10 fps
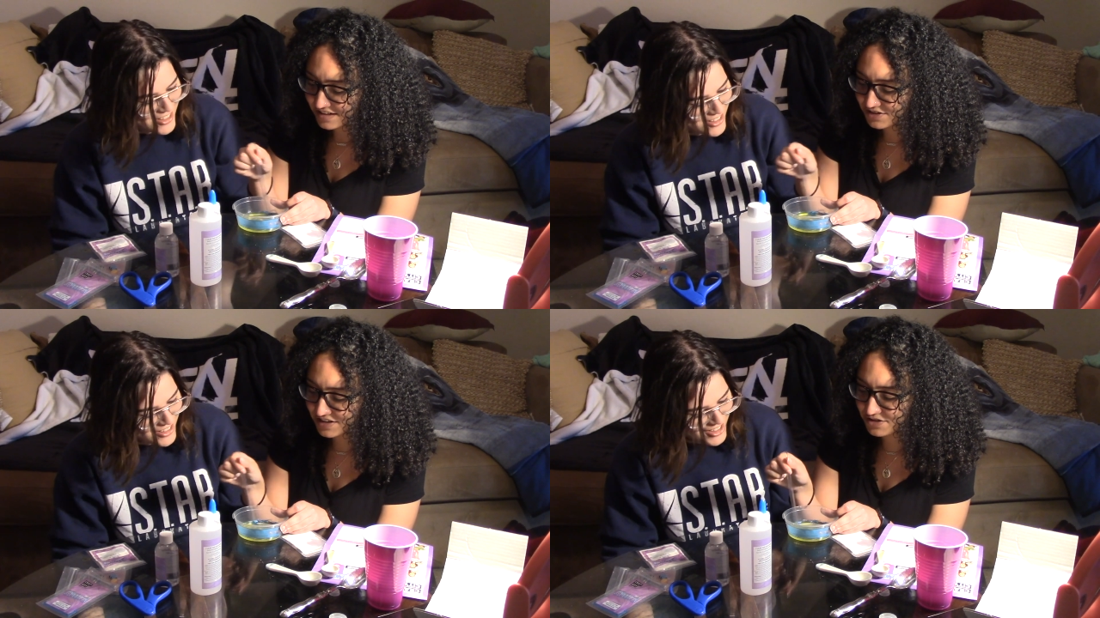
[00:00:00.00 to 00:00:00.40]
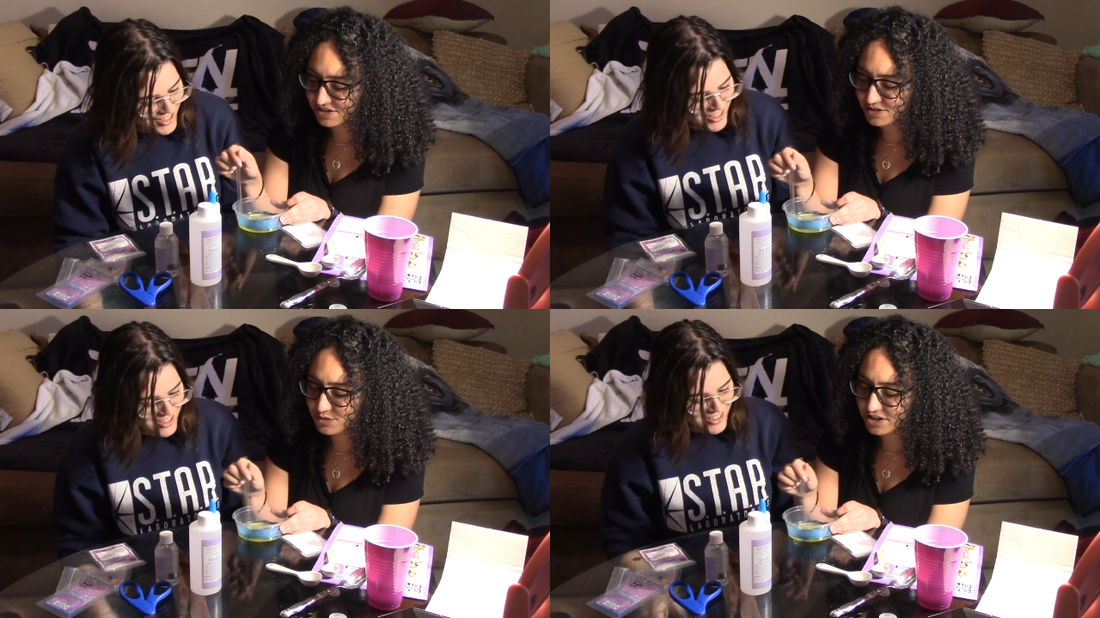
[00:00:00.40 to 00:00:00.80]
Speaker 1: Shane
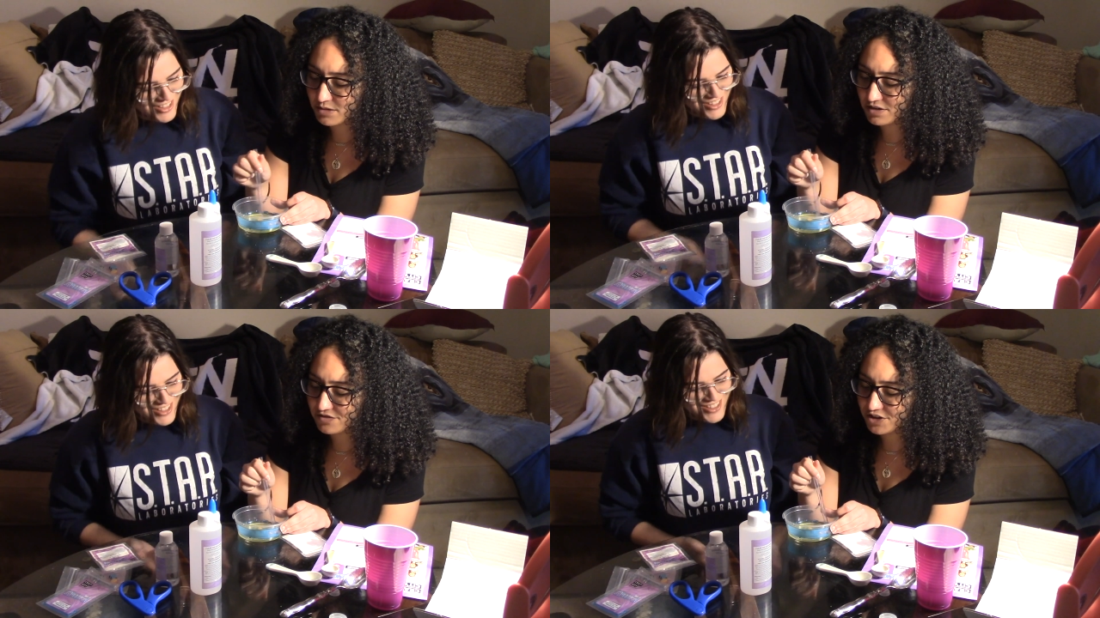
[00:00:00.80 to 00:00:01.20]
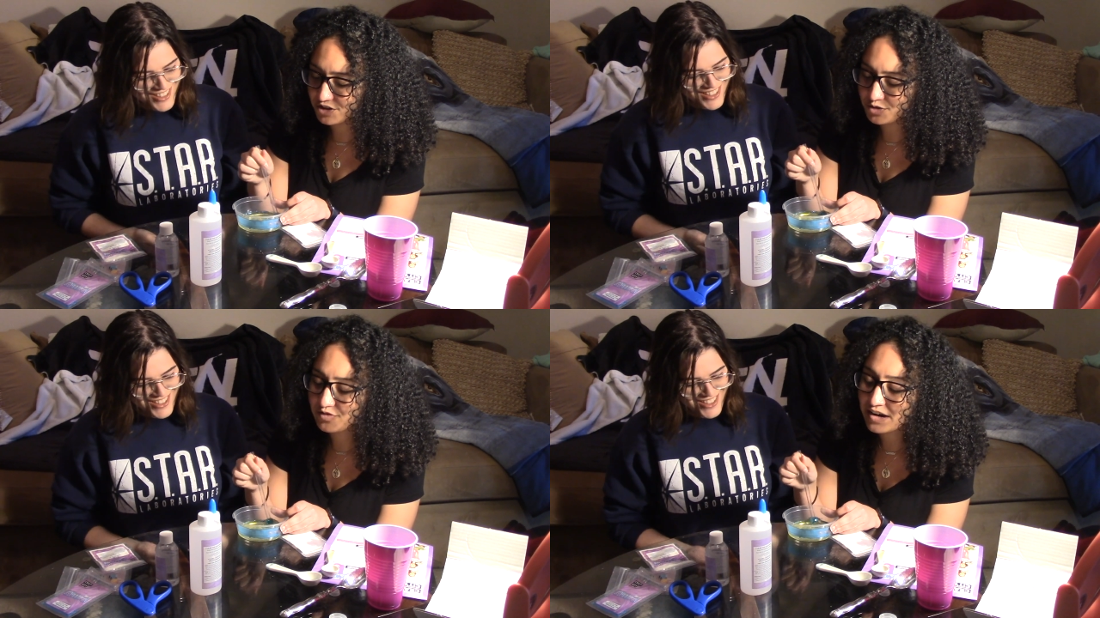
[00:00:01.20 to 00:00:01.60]
Dawson, we're coming for your
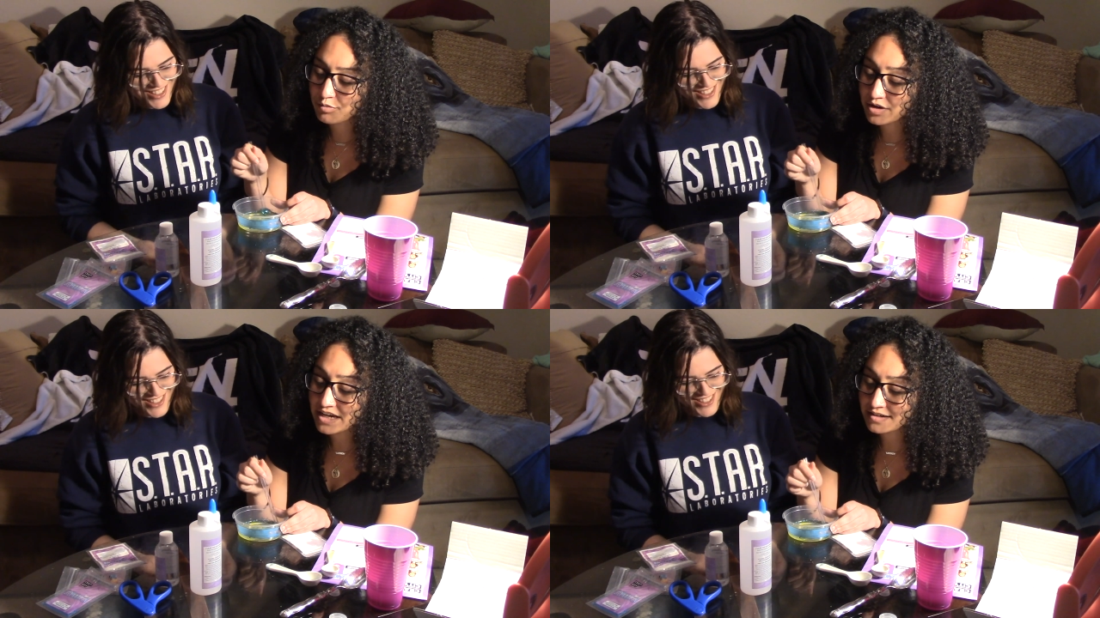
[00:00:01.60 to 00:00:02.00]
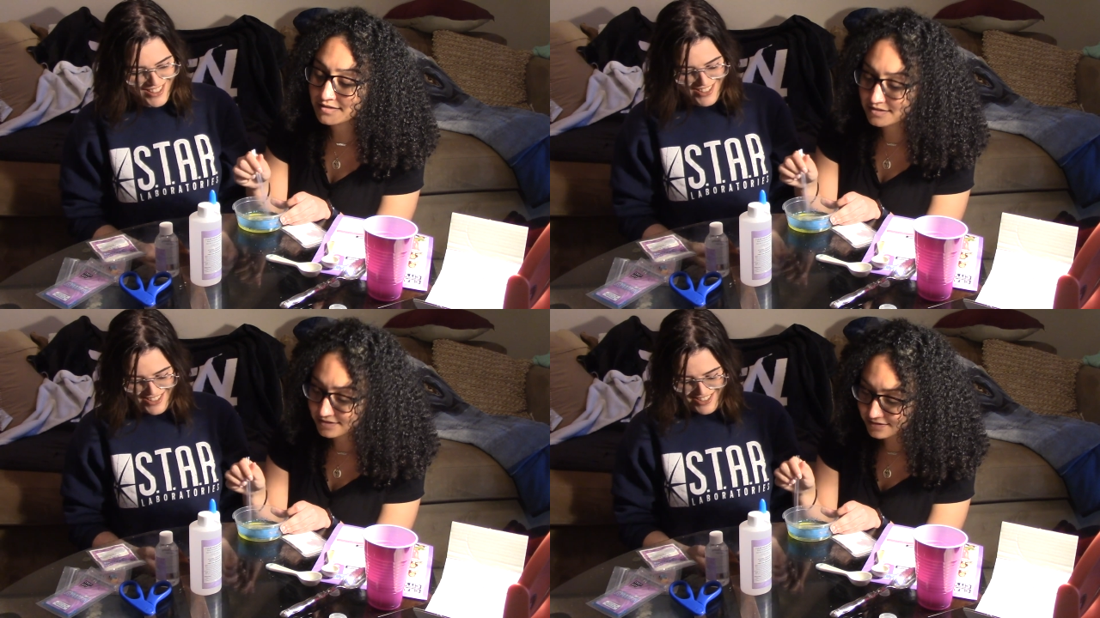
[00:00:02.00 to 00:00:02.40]
newfound brand.